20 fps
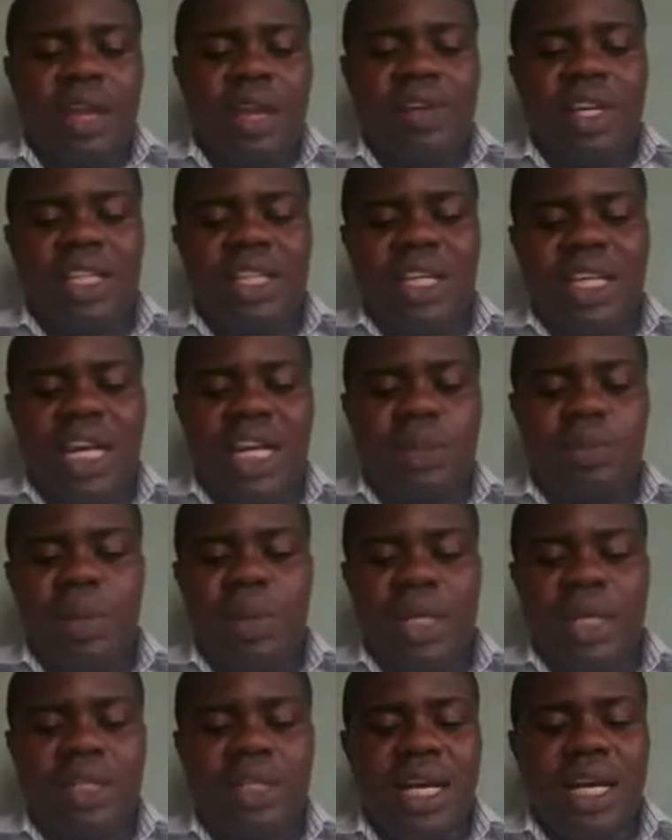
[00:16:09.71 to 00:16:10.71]
If there's any
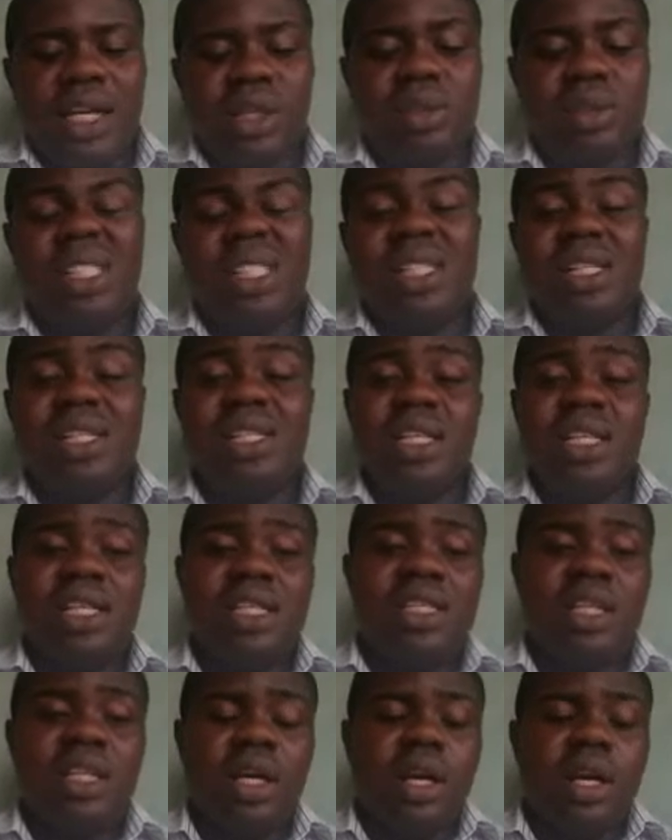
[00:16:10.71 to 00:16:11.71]
aspect that you still
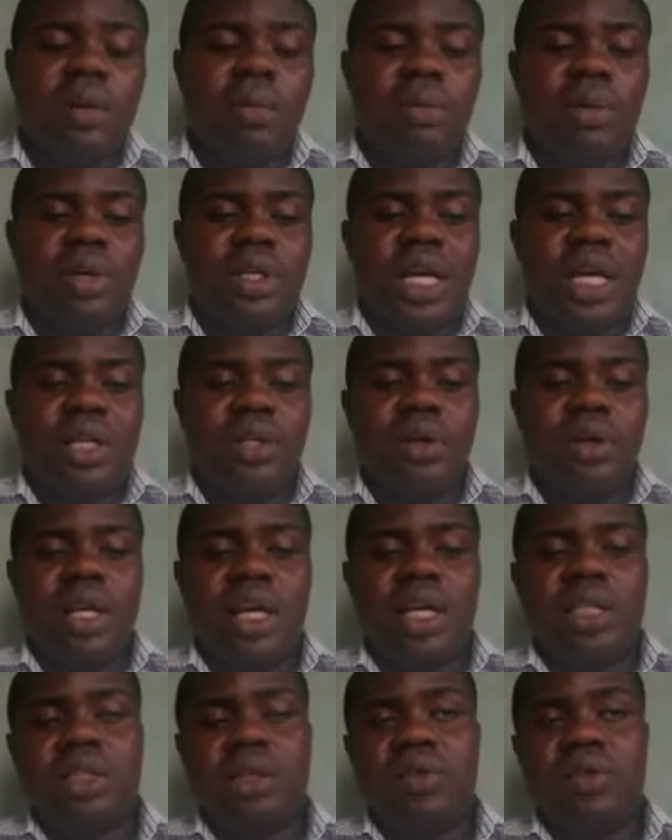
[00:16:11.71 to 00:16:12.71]
need broader
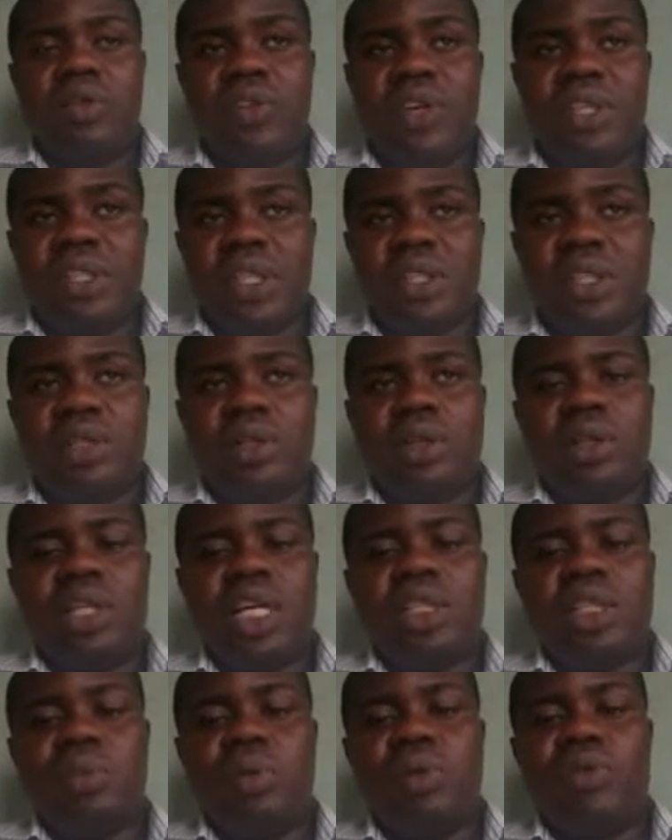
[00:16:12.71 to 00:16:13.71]
knowledge, visit your
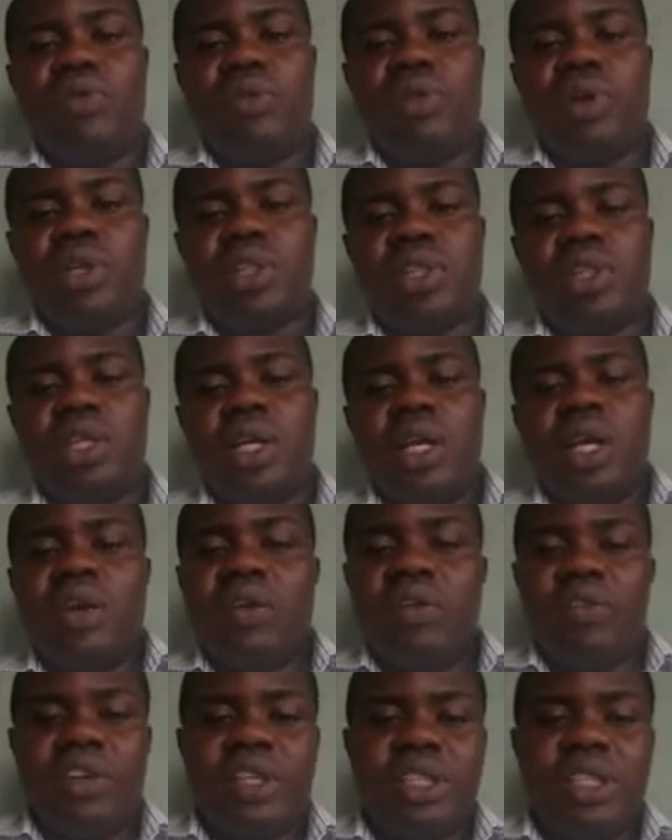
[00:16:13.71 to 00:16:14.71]
textbook first
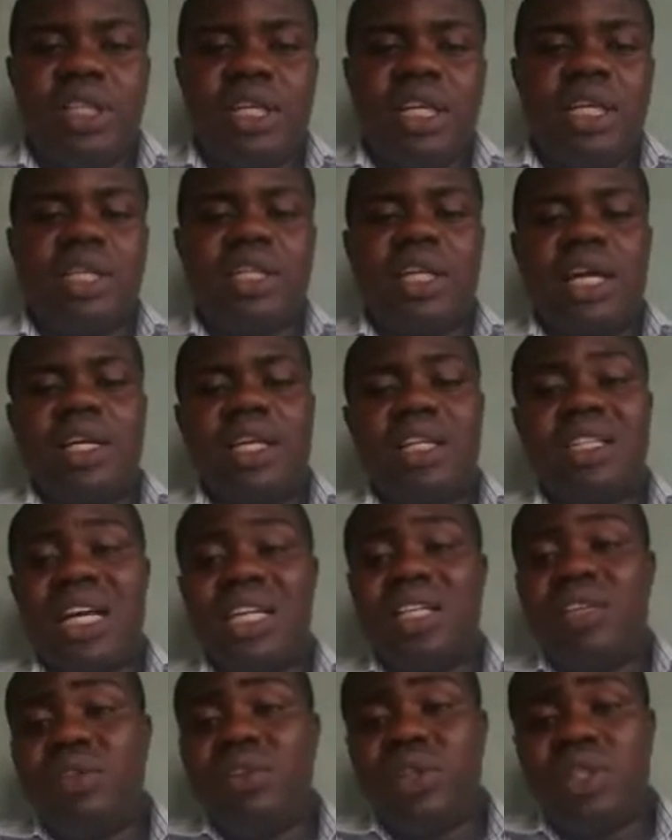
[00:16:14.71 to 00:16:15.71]
visit the internet
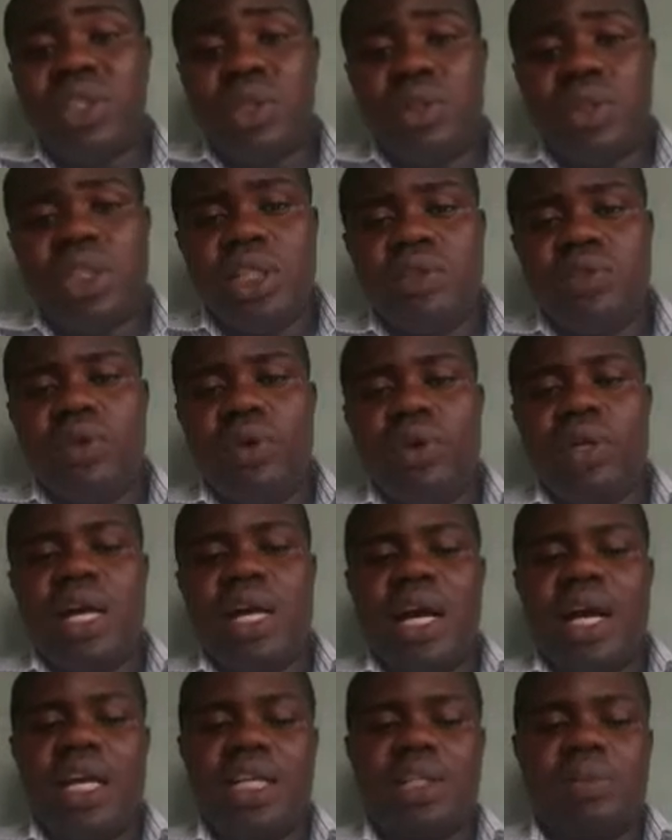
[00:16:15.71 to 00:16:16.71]
and if you still need
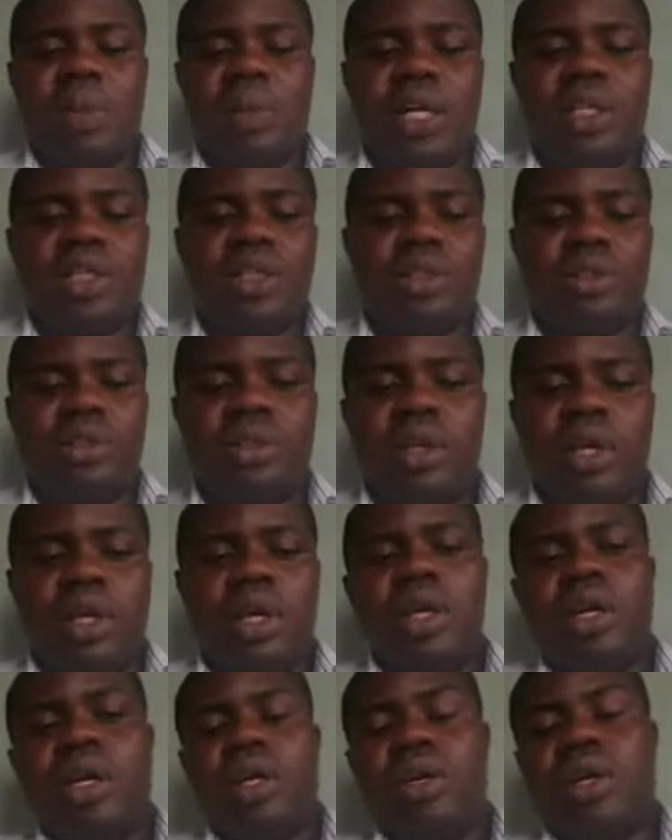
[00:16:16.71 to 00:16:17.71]
further explanation
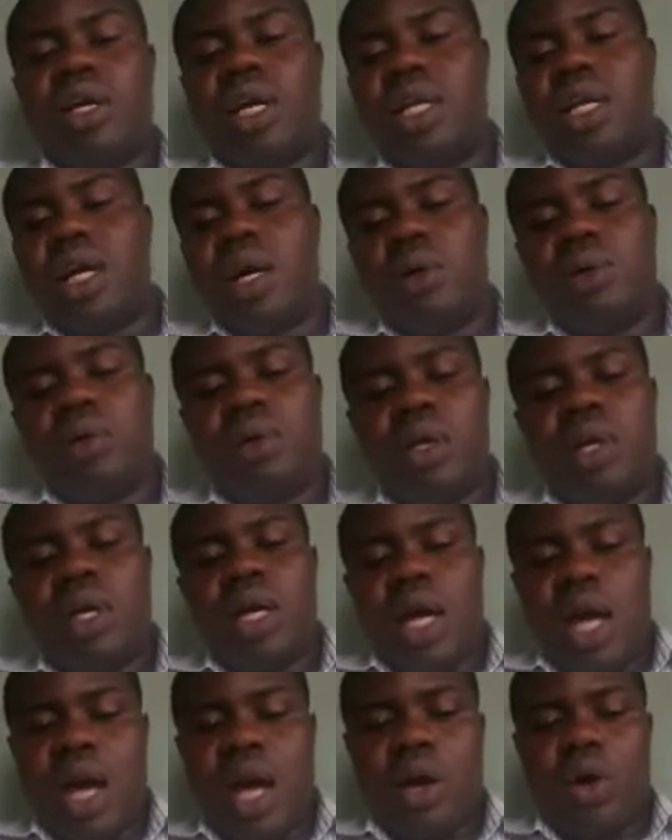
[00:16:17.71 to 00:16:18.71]
you can now
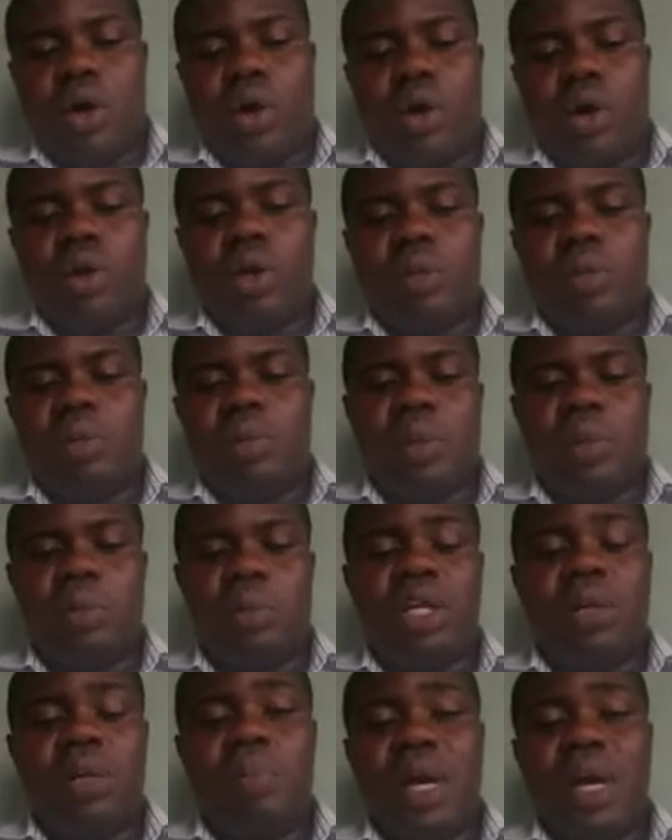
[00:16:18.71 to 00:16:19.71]
call on me
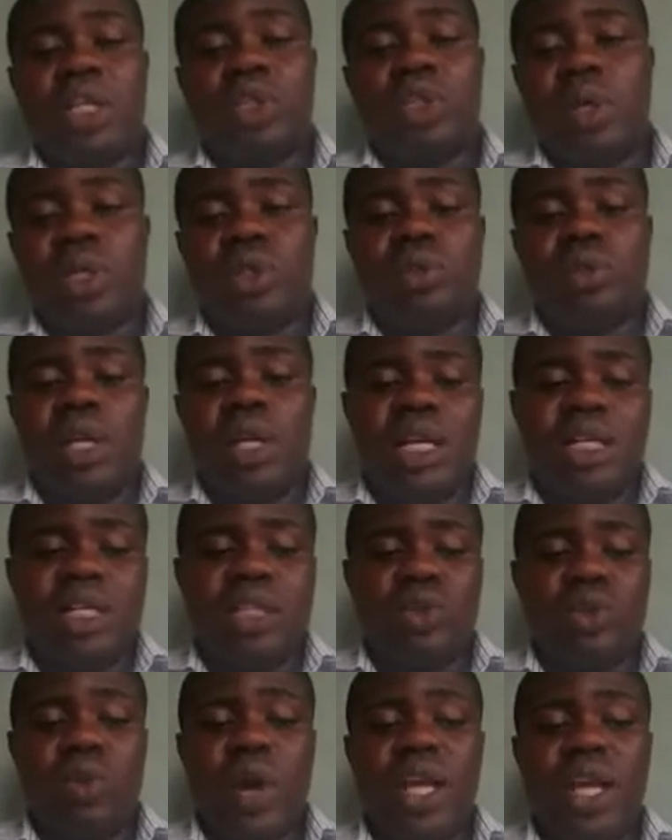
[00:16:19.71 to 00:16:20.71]
but the best way to learn
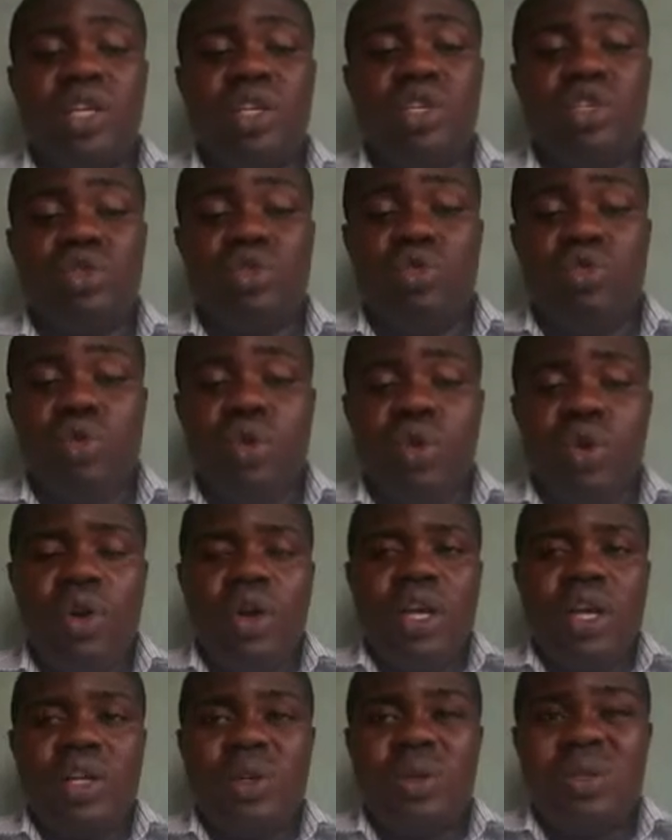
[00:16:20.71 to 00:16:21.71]
is when you
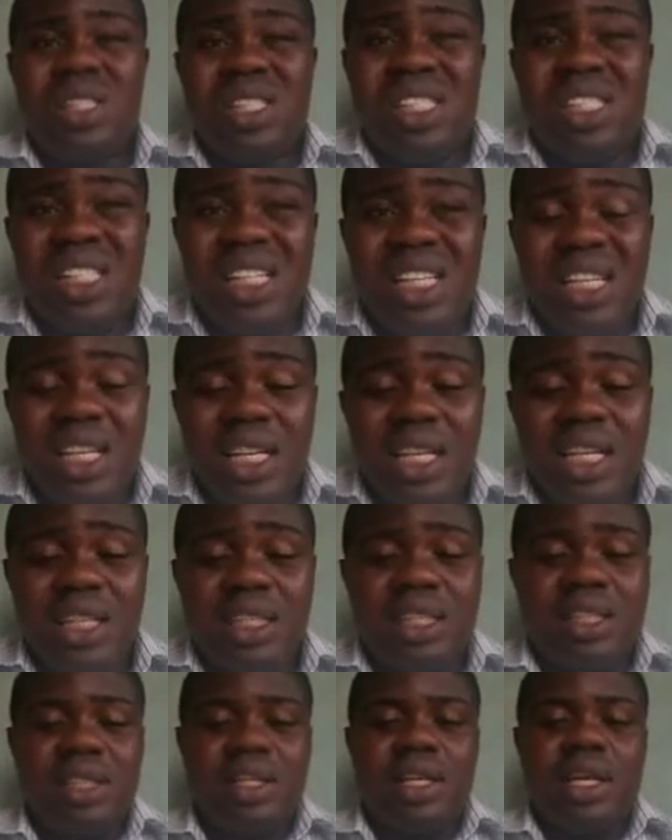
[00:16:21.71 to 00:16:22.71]
you see
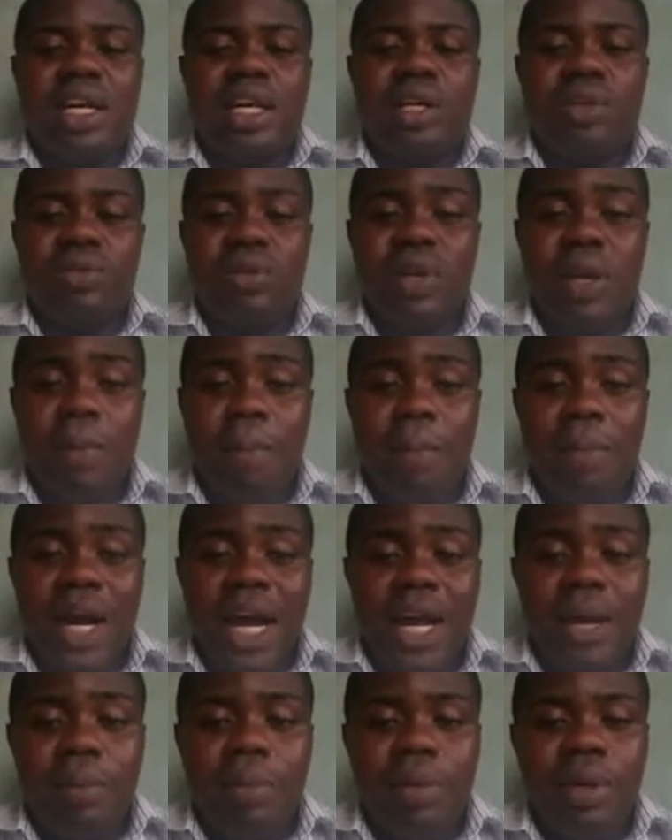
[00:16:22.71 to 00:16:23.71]
it and you
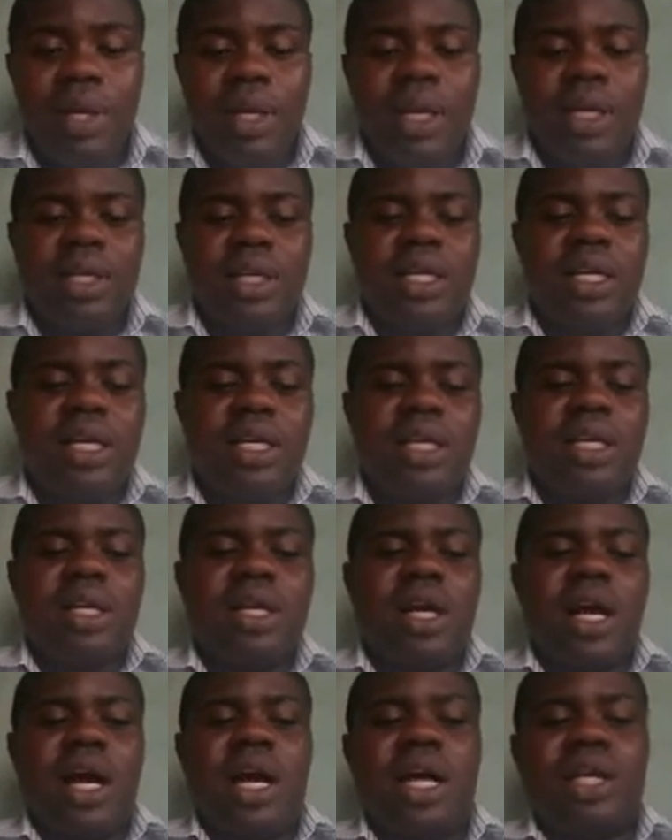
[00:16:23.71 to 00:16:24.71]
imbibe
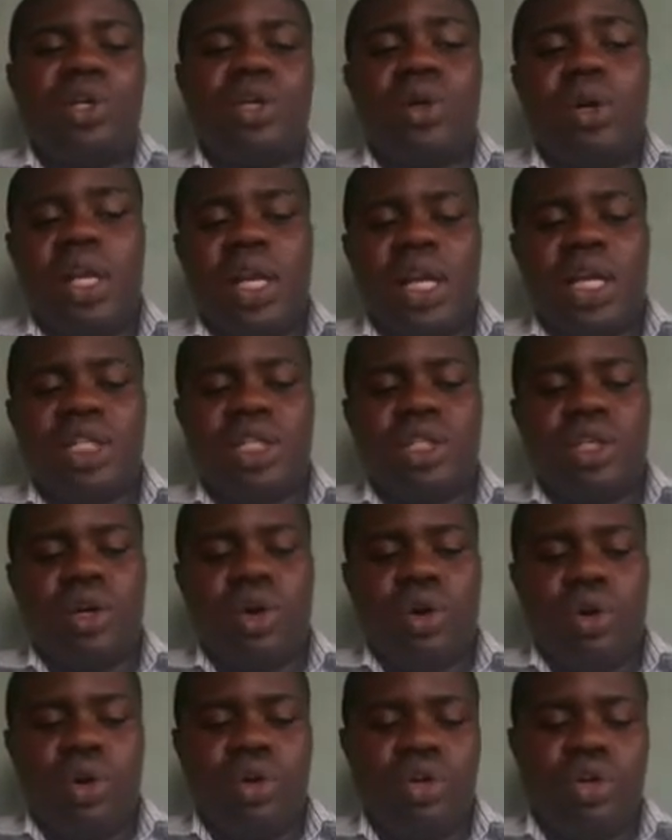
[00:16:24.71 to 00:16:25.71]
the uh, knowledge
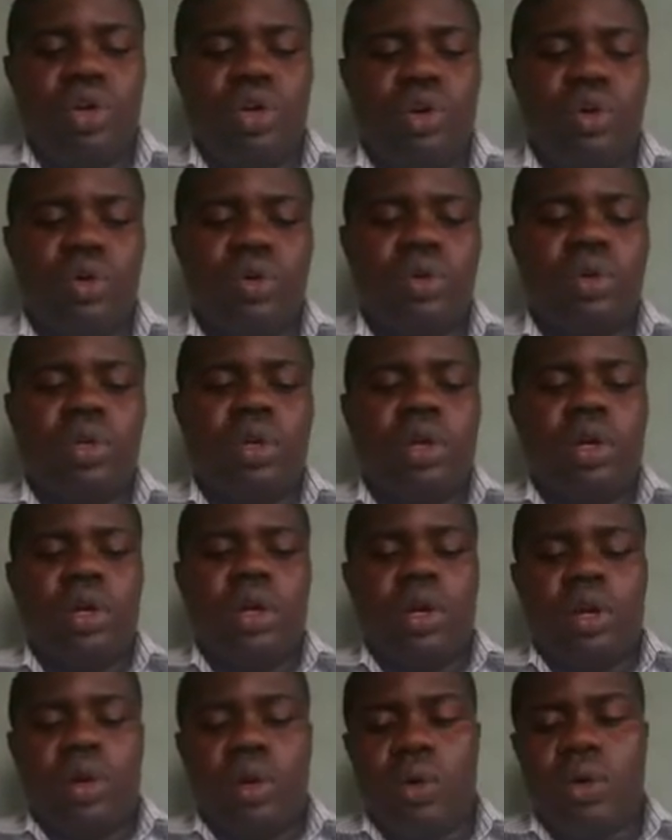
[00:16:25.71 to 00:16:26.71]
on your own
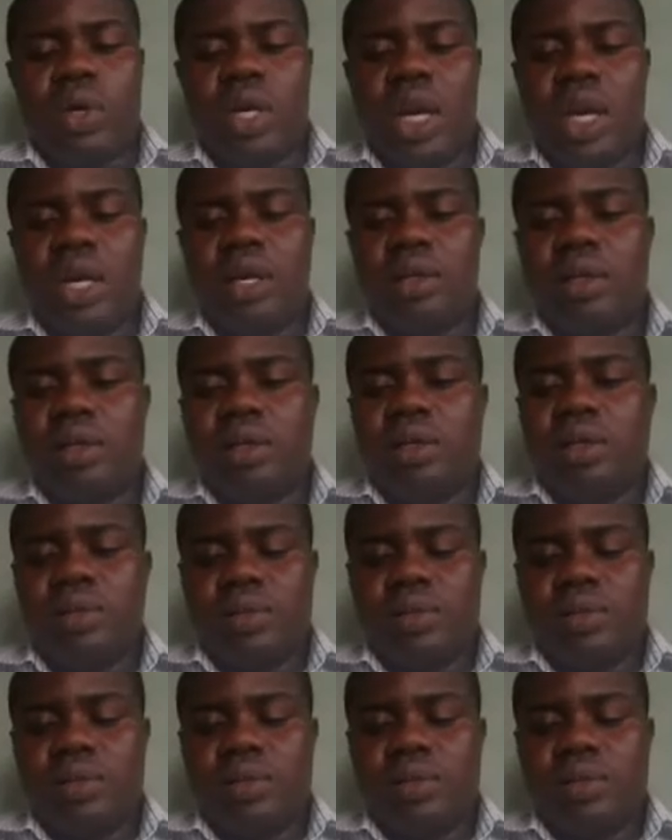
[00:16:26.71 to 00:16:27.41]
okay